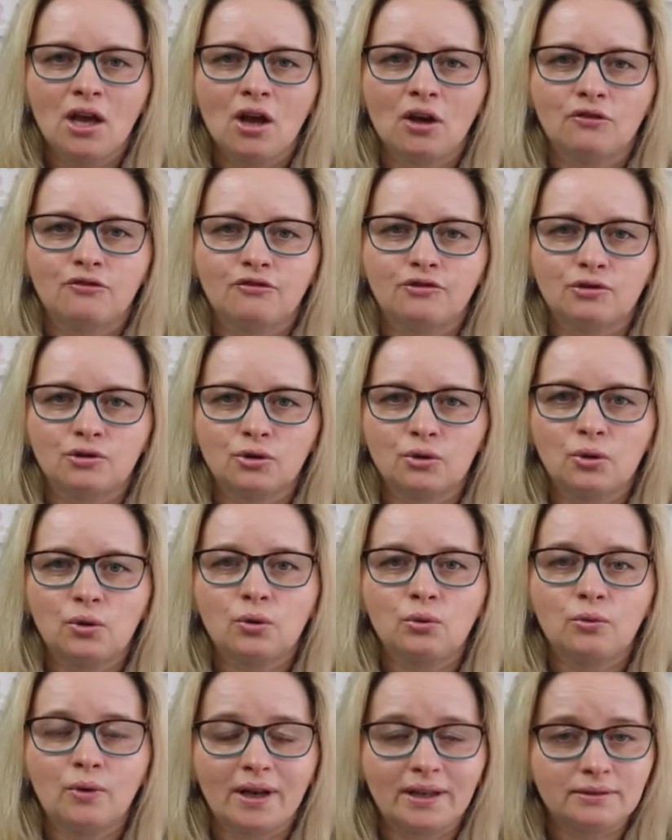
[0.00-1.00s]

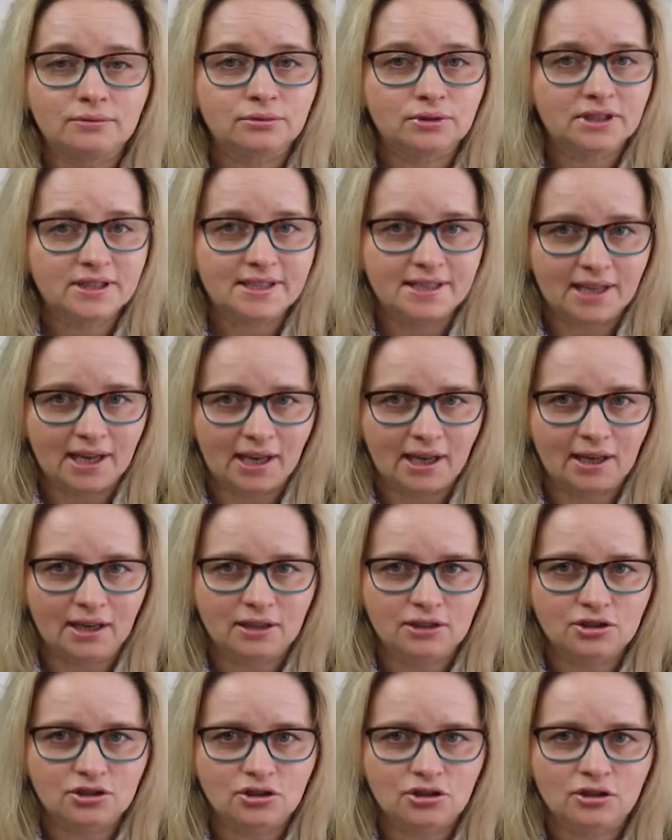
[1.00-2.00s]
through
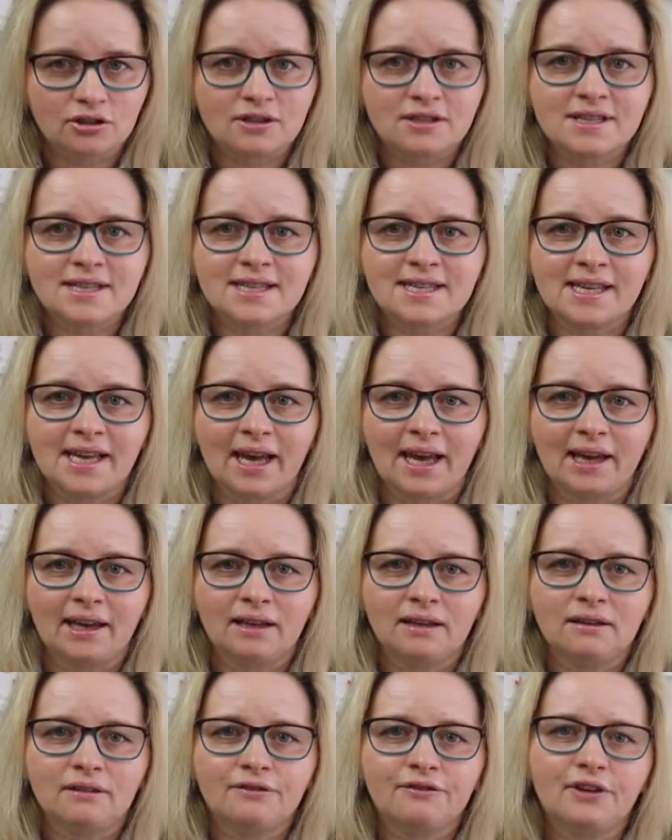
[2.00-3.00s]
well-researched,
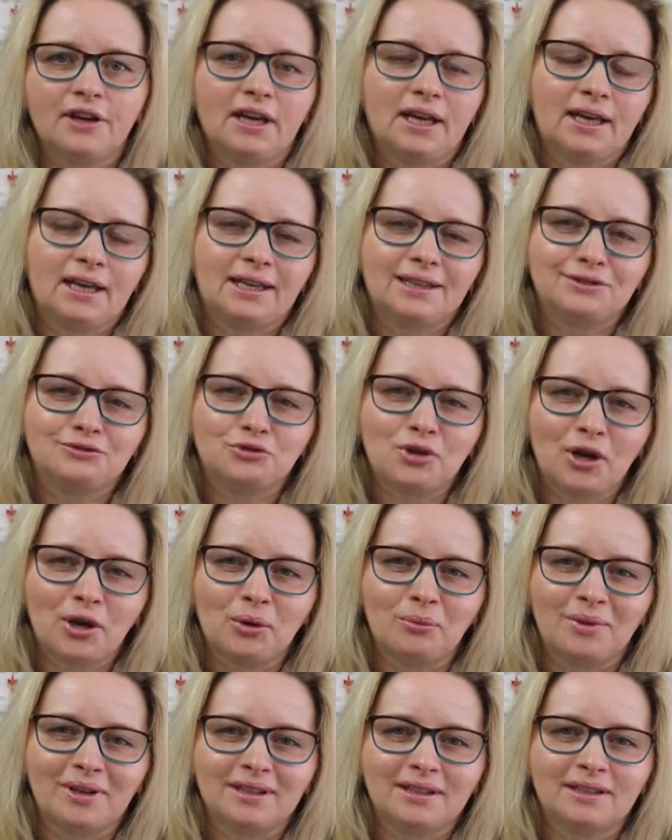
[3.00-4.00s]
safe and
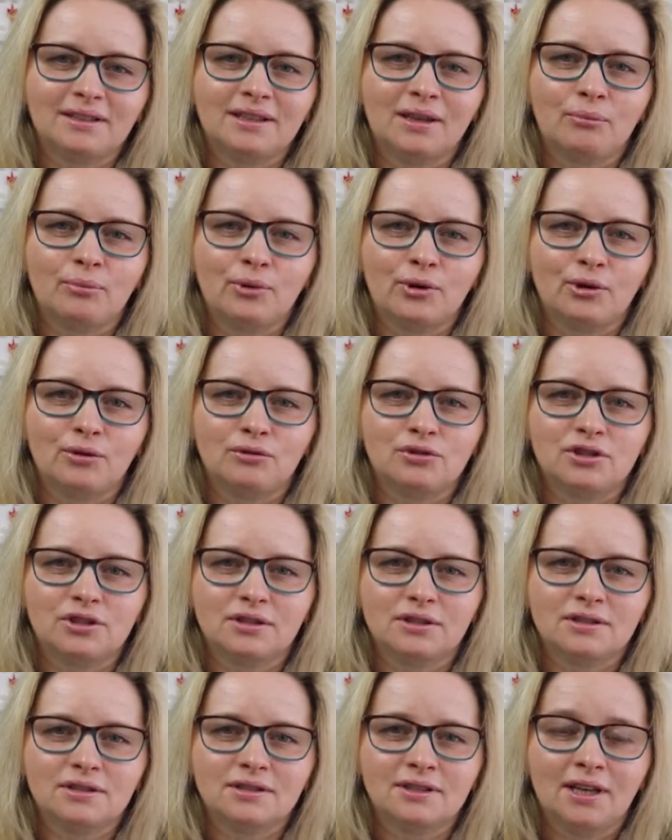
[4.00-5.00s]
recommended
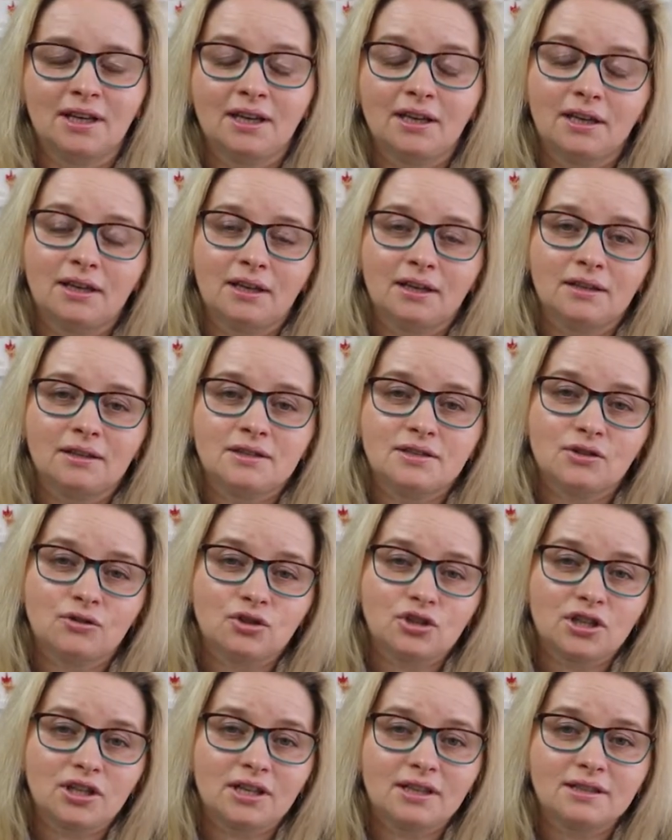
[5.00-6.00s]
approaches
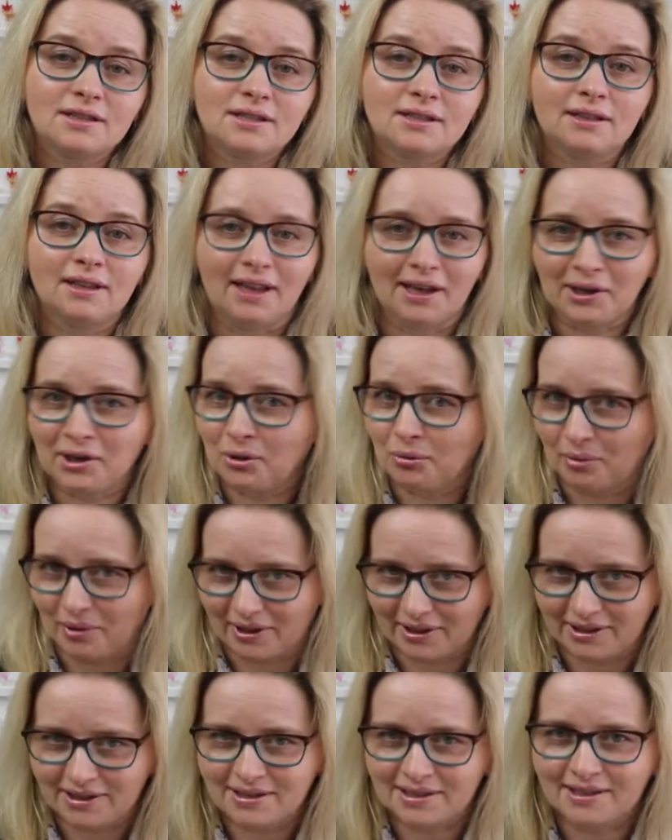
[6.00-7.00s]
such as
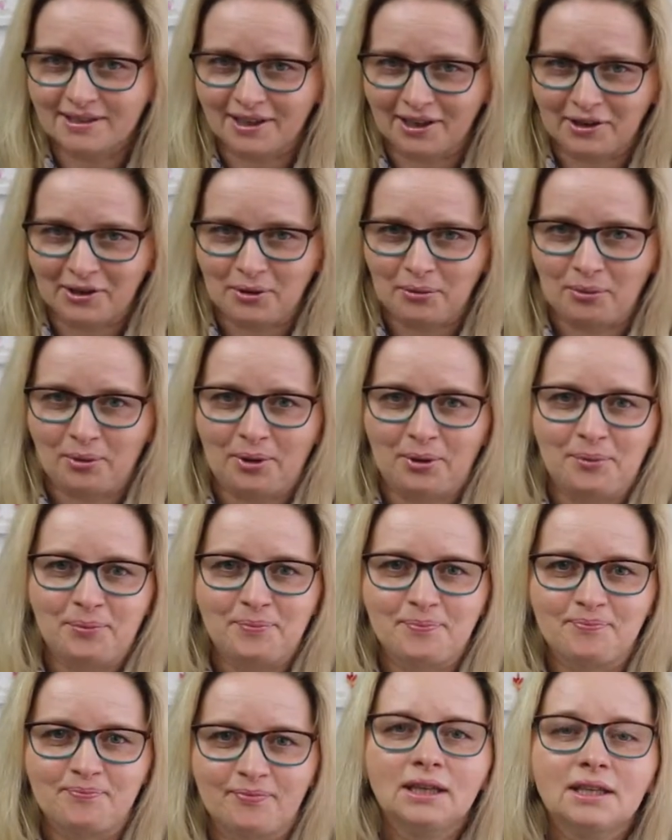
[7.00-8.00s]
Lego-based therapy.
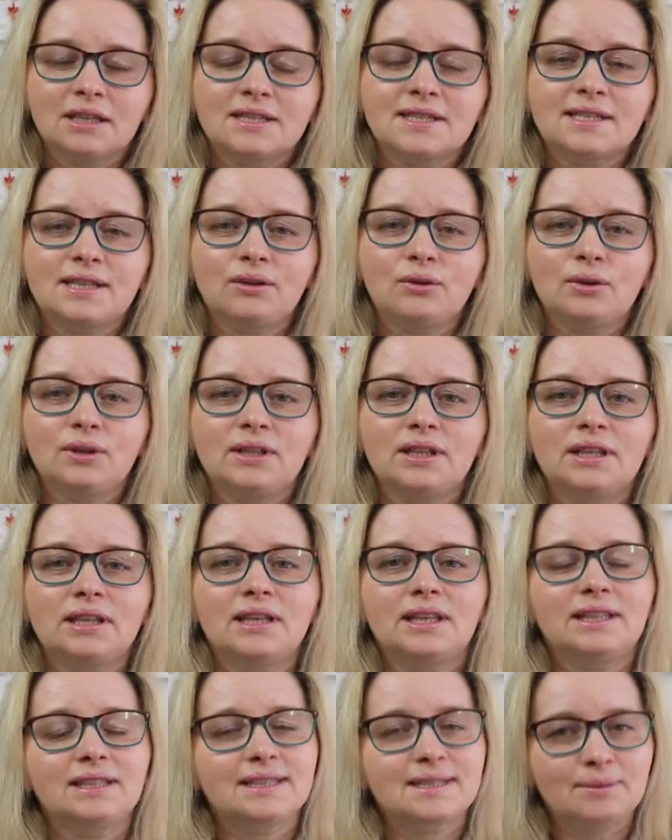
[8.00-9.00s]
So here
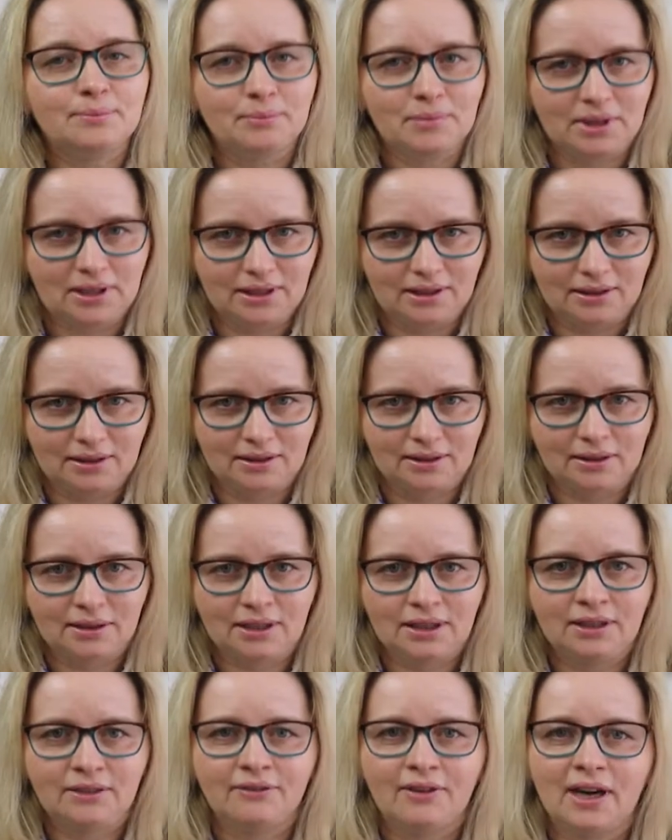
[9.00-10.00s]
is me
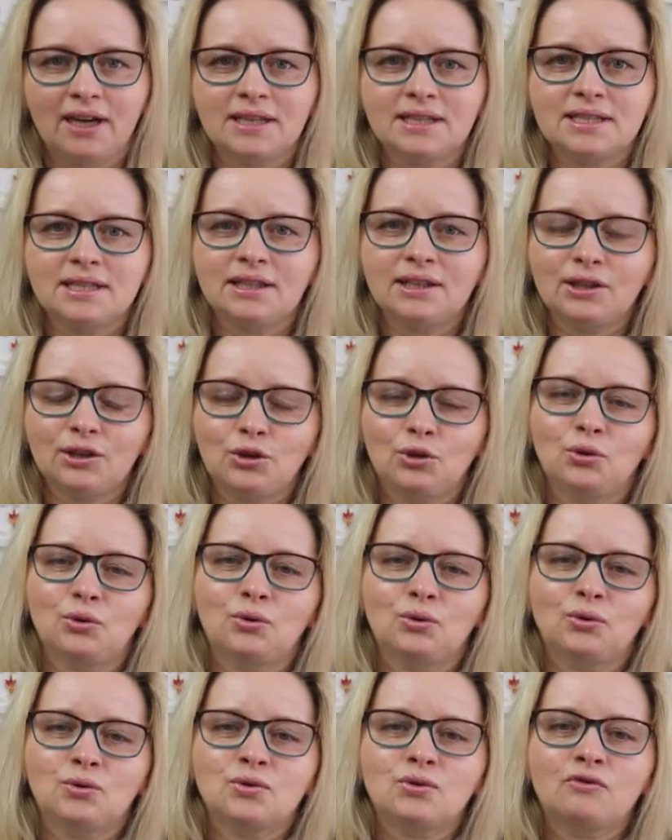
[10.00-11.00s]
inviting
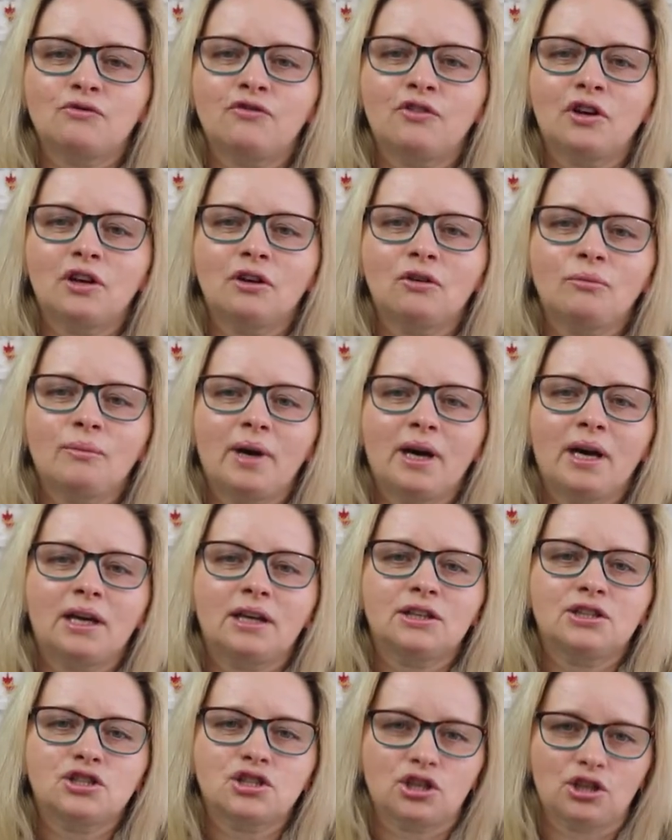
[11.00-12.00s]
you to follow
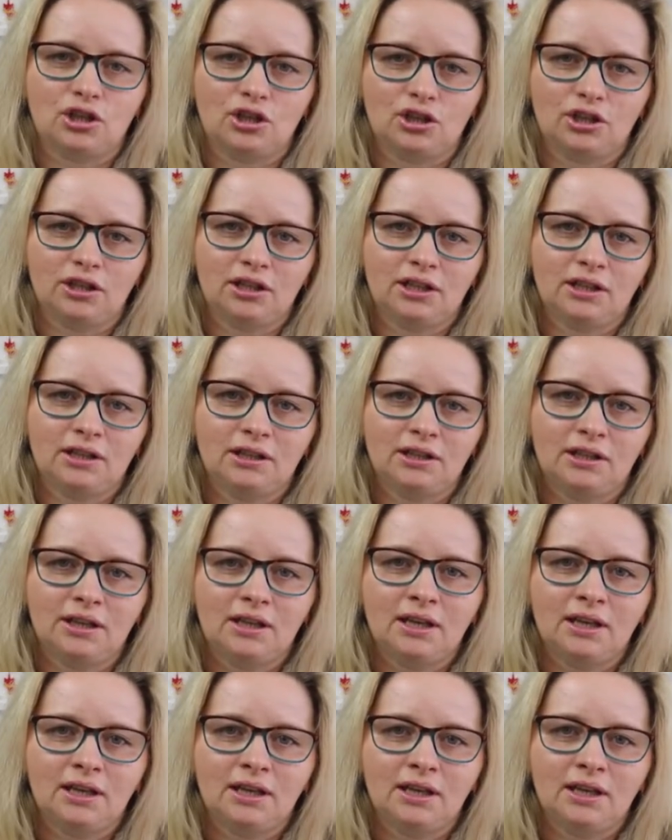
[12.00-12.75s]
my journey